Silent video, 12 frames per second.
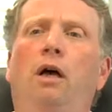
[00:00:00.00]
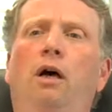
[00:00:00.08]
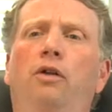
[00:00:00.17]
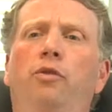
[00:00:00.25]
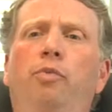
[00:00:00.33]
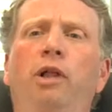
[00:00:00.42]

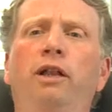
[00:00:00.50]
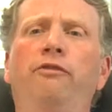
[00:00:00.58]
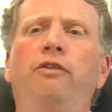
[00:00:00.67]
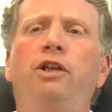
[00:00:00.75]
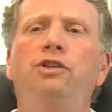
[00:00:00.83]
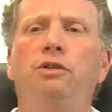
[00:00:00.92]
The plantar
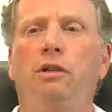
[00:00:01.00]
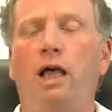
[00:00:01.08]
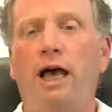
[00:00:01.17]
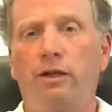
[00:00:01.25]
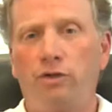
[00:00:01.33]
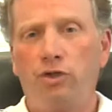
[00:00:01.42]

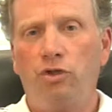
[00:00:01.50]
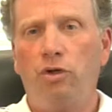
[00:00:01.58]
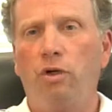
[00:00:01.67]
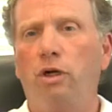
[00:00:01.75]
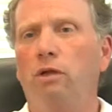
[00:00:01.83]
fasciitis took a